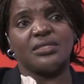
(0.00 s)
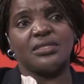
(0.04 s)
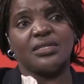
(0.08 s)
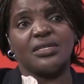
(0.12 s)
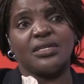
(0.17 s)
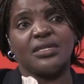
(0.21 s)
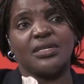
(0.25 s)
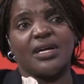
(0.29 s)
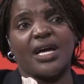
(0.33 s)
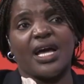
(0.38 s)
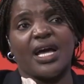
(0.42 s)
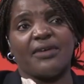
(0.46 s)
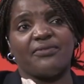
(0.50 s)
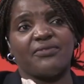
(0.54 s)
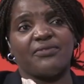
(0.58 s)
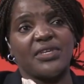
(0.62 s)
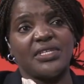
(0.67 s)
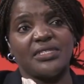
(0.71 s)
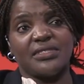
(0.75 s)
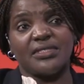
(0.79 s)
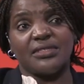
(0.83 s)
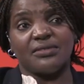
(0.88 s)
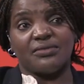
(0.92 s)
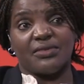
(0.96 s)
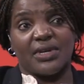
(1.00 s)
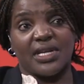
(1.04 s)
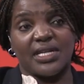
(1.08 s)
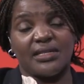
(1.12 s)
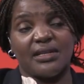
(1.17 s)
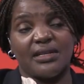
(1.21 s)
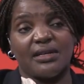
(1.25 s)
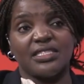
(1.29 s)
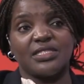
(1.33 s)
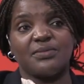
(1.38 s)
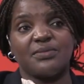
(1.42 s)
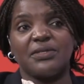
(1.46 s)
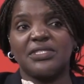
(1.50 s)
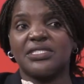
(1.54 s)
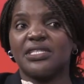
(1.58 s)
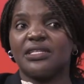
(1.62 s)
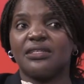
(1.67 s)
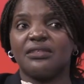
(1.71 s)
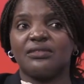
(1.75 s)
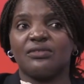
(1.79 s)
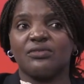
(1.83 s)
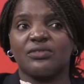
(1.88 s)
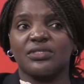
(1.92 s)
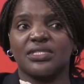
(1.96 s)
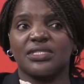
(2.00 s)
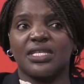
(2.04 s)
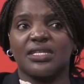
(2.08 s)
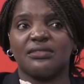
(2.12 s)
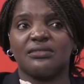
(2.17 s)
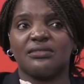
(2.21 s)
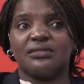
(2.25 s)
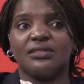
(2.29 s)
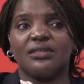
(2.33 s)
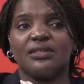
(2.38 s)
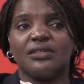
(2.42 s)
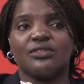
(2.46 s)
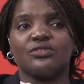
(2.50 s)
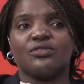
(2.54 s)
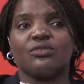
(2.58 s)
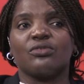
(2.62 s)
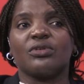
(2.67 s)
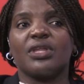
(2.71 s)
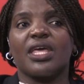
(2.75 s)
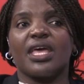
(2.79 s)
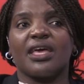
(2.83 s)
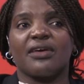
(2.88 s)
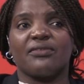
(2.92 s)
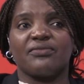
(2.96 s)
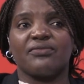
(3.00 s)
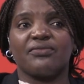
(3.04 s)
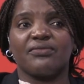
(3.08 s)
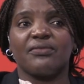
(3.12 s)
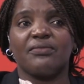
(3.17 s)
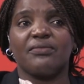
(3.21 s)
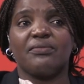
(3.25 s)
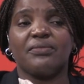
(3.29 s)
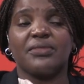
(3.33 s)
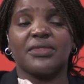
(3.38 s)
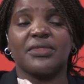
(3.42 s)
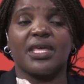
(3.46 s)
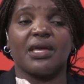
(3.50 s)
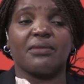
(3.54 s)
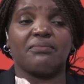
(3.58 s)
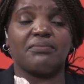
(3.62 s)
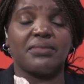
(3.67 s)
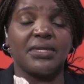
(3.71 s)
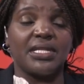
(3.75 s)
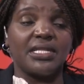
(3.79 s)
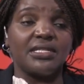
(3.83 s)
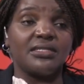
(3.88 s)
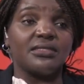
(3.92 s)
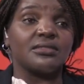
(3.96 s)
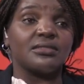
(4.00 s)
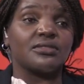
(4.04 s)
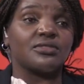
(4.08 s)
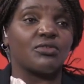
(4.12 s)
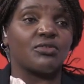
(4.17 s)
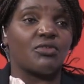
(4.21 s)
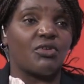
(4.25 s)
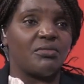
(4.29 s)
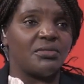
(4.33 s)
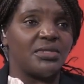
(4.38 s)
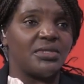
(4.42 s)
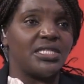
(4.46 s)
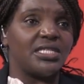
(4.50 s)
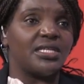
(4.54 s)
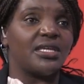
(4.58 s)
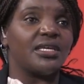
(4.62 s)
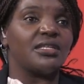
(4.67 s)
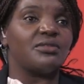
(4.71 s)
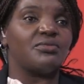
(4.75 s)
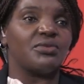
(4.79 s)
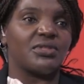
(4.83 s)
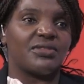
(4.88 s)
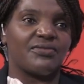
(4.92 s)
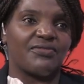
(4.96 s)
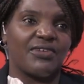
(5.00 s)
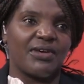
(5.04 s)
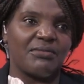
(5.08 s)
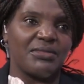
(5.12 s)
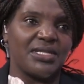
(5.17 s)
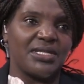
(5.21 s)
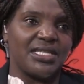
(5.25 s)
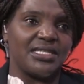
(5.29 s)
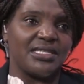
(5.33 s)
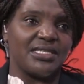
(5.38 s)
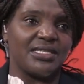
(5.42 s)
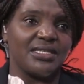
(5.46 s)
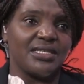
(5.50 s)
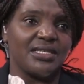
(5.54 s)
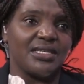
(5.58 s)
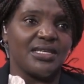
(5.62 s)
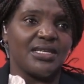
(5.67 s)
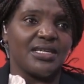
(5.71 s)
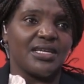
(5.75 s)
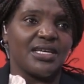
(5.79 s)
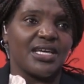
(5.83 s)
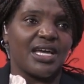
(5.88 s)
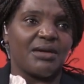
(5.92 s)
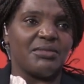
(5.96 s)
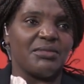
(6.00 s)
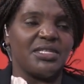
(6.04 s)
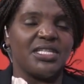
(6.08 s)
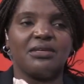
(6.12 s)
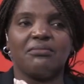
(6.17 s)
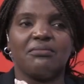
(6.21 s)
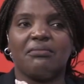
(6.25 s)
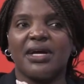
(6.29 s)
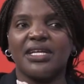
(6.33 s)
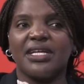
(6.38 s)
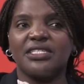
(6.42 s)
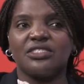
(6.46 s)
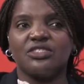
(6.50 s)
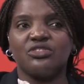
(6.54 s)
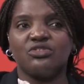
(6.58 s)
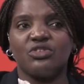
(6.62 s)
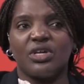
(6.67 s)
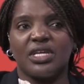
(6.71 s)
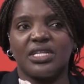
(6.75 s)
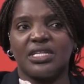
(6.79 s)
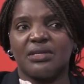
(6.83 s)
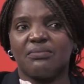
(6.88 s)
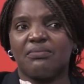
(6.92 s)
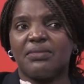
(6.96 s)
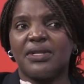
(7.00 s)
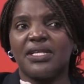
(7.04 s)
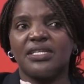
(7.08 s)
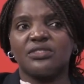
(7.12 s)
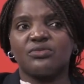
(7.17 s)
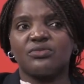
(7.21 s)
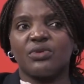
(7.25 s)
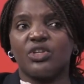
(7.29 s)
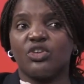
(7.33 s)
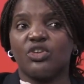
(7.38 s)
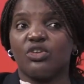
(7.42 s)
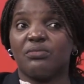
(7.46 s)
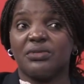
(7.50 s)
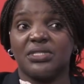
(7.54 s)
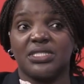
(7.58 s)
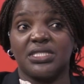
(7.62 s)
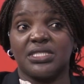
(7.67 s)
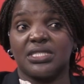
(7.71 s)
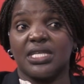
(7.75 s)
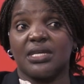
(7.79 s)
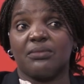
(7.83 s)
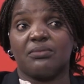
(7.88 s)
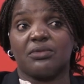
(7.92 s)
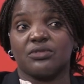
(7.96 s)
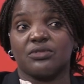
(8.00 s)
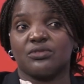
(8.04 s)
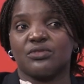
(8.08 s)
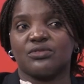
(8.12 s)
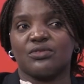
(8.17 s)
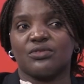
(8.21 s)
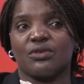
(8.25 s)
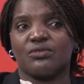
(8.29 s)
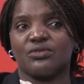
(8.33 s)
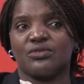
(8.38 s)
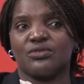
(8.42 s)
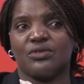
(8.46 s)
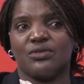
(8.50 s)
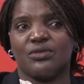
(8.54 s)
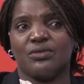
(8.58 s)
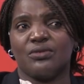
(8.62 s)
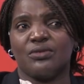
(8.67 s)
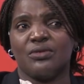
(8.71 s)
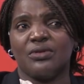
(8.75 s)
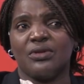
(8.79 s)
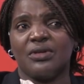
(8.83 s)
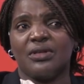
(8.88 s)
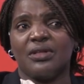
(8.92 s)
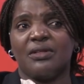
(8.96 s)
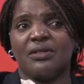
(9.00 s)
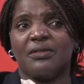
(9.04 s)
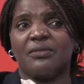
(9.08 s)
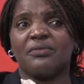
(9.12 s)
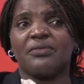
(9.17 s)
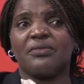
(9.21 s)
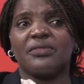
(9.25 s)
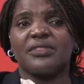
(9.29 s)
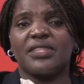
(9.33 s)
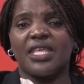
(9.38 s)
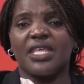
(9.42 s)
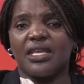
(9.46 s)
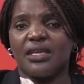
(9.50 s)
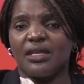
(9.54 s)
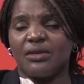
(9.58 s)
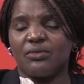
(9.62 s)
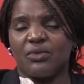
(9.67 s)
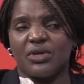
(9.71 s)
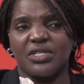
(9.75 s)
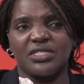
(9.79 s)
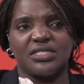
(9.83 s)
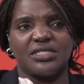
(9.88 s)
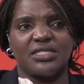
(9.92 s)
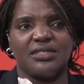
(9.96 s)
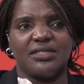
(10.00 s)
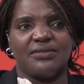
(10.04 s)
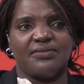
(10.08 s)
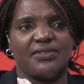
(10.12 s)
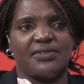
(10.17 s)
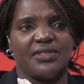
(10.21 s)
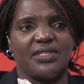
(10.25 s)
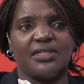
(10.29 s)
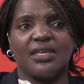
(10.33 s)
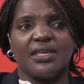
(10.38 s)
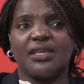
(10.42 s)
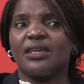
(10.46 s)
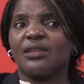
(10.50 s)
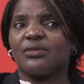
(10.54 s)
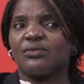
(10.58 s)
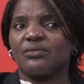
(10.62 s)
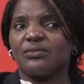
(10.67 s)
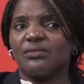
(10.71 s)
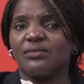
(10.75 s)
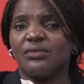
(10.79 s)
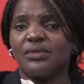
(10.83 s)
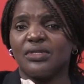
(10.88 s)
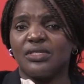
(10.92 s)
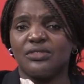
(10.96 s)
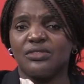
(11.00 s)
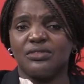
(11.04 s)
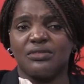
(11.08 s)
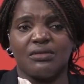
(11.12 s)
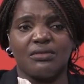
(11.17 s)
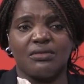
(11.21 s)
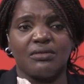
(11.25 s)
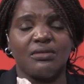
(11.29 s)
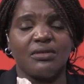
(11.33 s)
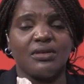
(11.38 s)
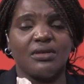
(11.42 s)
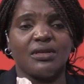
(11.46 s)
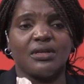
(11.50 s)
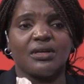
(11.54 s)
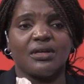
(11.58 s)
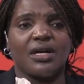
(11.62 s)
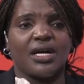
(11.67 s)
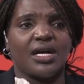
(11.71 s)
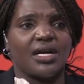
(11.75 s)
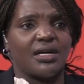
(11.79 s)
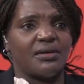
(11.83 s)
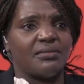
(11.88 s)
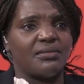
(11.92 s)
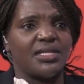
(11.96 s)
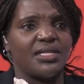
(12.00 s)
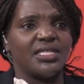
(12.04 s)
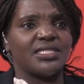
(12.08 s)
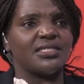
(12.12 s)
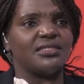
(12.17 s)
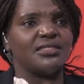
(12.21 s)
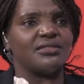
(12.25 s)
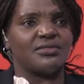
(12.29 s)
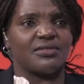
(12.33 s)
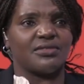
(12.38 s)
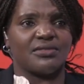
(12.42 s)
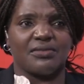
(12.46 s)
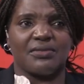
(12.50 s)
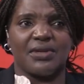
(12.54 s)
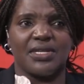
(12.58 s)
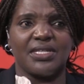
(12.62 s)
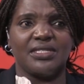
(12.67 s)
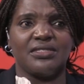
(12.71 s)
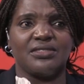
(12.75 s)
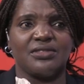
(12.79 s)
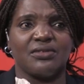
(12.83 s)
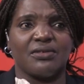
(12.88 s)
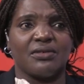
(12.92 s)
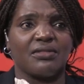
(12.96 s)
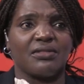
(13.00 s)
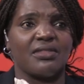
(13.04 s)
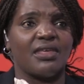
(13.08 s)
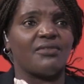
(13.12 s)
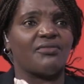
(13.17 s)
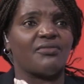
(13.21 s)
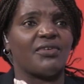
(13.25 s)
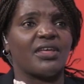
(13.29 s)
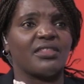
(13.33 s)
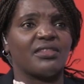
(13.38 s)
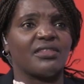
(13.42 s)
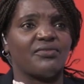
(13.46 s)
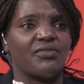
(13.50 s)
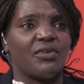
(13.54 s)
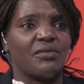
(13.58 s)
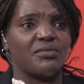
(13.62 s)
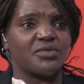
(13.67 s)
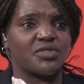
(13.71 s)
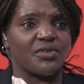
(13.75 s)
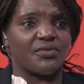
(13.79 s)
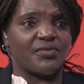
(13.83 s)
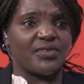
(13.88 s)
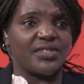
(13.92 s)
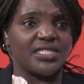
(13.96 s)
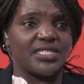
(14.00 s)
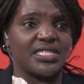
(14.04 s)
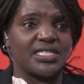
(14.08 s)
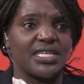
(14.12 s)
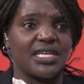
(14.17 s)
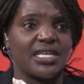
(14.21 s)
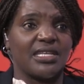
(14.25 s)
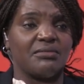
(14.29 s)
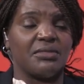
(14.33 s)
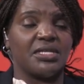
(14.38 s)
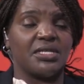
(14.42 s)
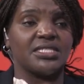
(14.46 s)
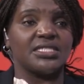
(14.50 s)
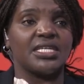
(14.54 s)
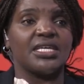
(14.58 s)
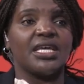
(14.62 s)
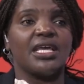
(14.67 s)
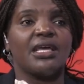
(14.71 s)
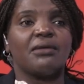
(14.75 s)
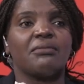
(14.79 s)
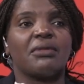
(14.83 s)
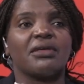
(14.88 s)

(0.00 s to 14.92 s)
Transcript: are facing right now, especially those that don't have the abilities to communicate with family. I mean, imagine you're in a place where nobody's able to talk to you. Mm. They can watch TV. They can, you know, listen to the radio. They have other forms of entertainment, but they